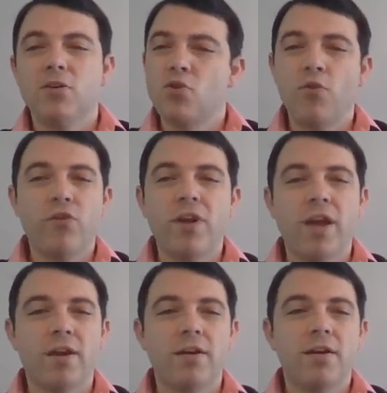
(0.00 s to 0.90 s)
Don't
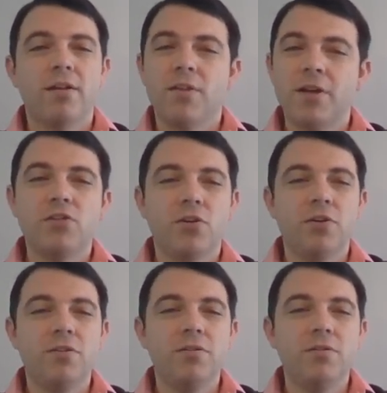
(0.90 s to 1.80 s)
forget, likes are
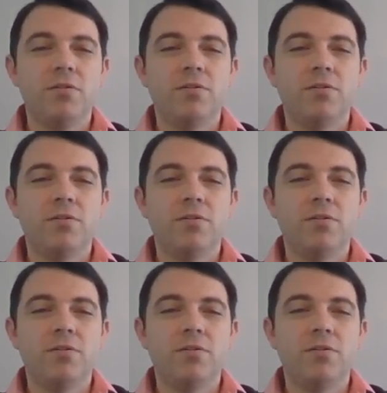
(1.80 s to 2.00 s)
good,